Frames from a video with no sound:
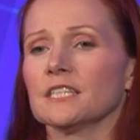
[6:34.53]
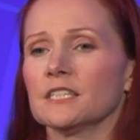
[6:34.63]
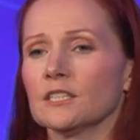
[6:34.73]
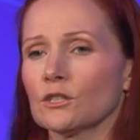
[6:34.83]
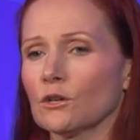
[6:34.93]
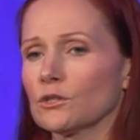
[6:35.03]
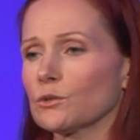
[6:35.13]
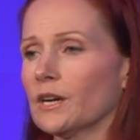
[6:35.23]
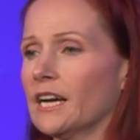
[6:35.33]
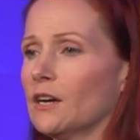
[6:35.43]
to also
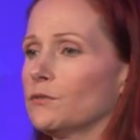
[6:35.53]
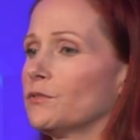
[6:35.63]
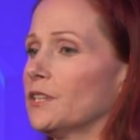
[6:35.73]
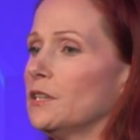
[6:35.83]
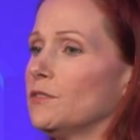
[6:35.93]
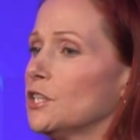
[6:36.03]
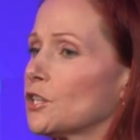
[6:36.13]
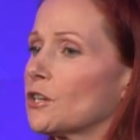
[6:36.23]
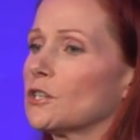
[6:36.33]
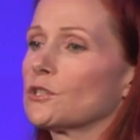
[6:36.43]
have EV
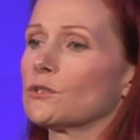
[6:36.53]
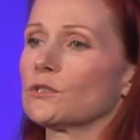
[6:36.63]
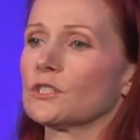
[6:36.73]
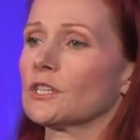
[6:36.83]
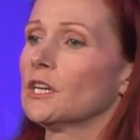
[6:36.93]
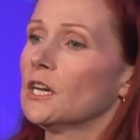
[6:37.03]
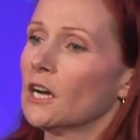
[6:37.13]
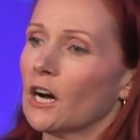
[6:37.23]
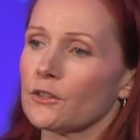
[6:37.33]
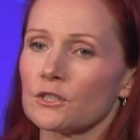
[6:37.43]
chargers,
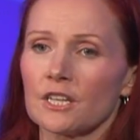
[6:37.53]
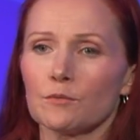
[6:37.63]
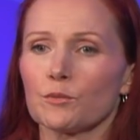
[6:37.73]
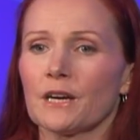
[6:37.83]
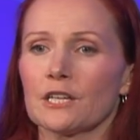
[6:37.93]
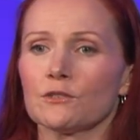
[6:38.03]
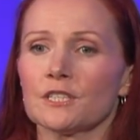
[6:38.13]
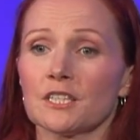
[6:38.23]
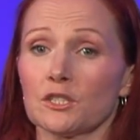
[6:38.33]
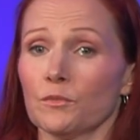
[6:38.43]
other types of battery
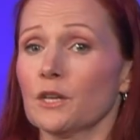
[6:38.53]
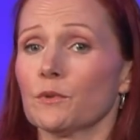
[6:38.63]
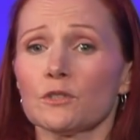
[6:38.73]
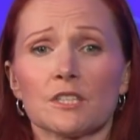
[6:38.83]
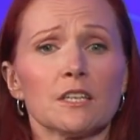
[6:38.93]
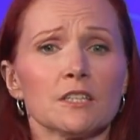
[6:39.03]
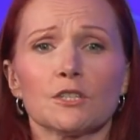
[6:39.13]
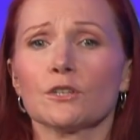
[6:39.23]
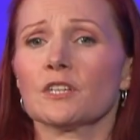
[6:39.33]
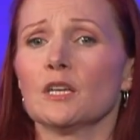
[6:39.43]
systems. They will sell a
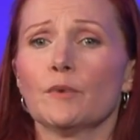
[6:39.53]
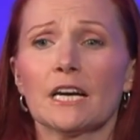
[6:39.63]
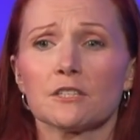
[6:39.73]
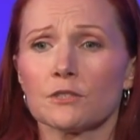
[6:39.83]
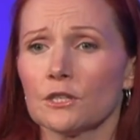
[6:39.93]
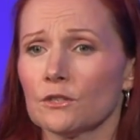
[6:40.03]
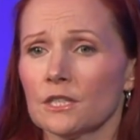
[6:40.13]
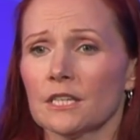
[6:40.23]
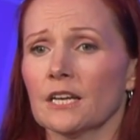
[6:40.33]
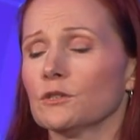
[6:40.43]
turnkey battery unit now
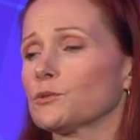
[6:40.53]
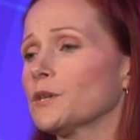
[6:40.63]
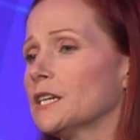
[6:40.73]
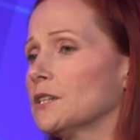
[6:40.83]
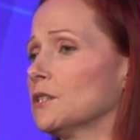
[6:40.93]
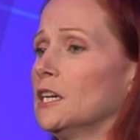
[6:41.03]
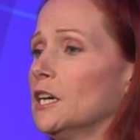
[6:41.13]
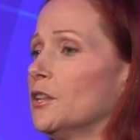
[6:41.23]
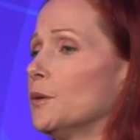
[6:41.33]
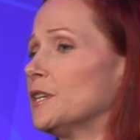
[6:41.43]
as well.
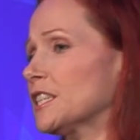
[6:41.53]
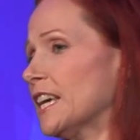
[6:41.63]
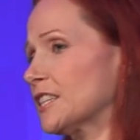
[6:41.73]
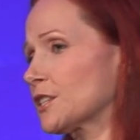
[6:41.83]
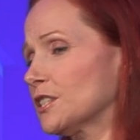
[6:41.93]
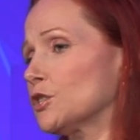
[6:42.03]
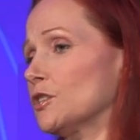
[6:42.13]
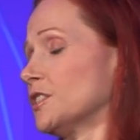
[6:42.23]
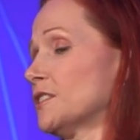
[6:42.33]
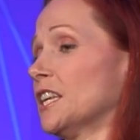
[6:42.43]
They basically escalate to
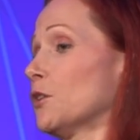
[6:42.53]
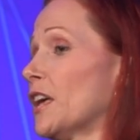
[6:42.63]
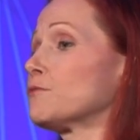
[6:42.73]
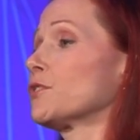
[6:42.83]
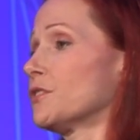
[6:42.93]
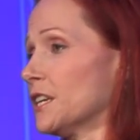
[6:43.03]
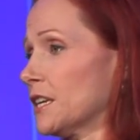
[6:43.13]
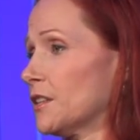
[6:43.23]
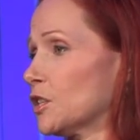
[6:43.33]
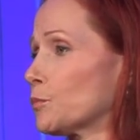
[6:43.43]
sell everything
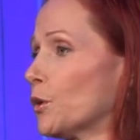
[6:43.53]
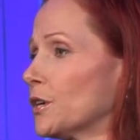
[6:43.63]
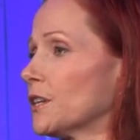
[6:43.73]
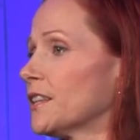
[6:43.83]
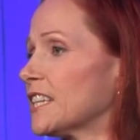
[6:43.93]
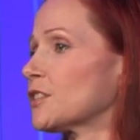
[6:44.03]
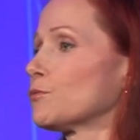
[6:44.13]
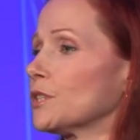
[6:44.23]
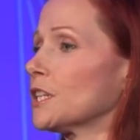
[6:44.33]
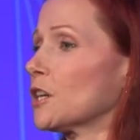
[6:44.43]
at this point, and that's a
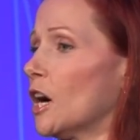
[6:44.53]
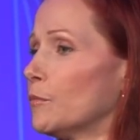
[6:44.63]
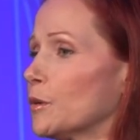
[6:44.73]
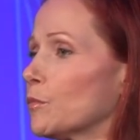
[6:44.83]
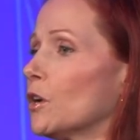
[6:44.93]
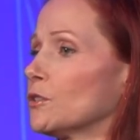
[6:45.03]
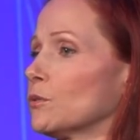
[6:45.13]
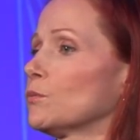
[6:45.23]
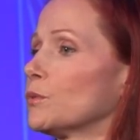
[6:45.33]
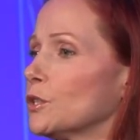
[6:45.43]
really common
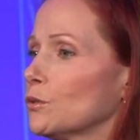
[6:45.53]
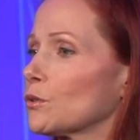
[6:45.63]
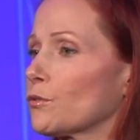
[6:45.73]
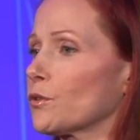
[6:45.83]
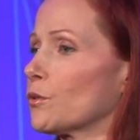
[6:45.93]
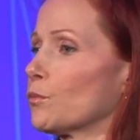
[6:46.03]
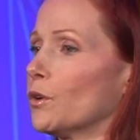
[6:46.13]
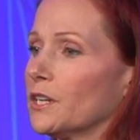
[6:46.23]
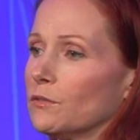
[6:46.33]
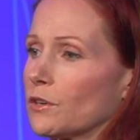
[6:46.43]
model. When you look for
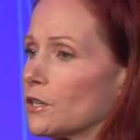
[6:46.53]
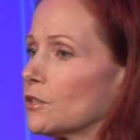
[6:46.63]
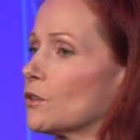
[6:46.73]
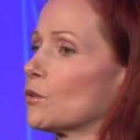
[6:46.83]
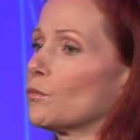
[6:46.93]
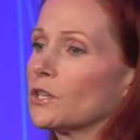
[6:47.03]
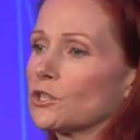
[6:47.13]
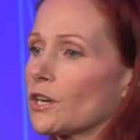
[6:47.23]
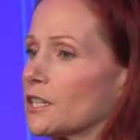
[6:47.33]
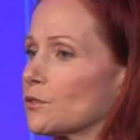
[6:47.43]
one inverter or one
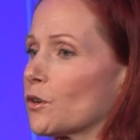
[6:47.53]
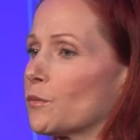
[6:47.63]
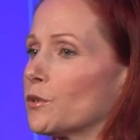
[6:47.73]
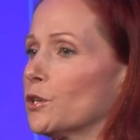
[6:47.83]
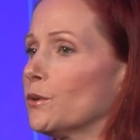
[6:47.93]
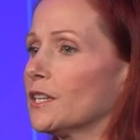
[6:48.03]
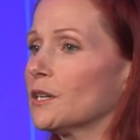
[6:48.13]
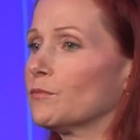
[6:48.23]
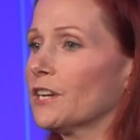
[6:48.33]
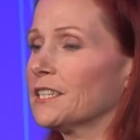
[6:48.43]
transformer, you end
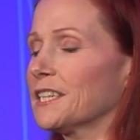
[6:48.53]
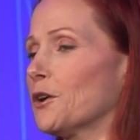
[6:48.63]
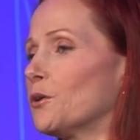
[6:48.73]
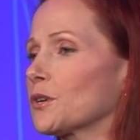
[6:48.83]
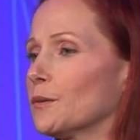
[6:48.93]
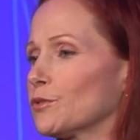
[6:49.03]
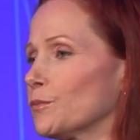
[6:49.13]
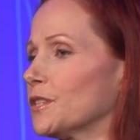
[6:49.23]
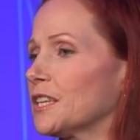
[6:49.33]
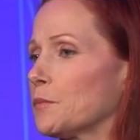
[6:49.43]
up finding it all comes from
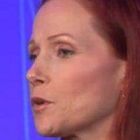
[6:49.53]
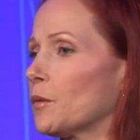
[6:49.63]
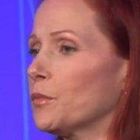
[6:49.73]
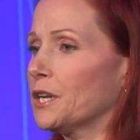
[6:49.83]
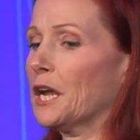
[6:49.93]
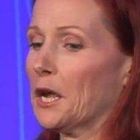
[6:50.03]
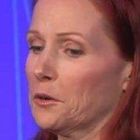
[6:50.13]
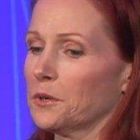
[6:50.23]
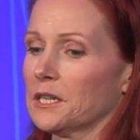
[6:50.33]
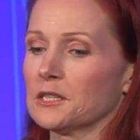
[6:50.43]
the same company
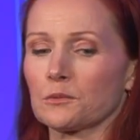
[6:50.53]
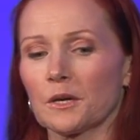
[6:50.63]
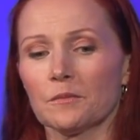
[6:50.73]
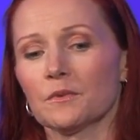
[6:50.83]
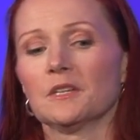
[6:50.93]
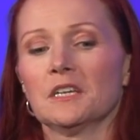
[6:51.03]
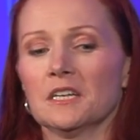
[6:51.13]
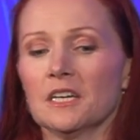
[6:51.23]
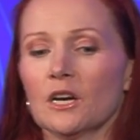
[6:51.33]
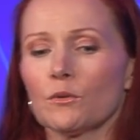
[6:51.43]
anyway as well.
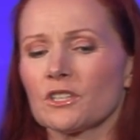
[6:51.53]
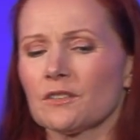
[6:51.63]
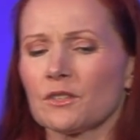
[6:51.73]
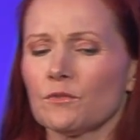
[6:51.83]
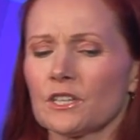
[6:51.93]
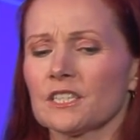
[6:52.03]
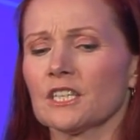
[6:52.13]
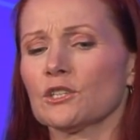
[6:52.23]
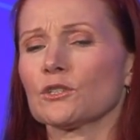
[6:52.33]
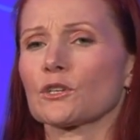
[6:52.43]
We also have some various
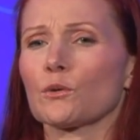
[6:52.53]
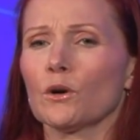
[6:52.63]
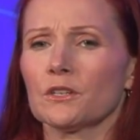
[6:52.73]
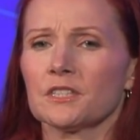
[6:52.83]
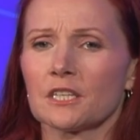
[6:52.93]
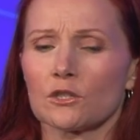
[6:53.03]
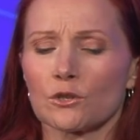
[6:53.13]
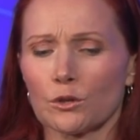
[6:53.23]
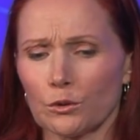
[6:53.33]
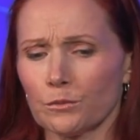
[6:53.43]
issues on quality
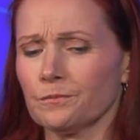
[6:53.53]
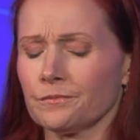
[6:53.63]
control.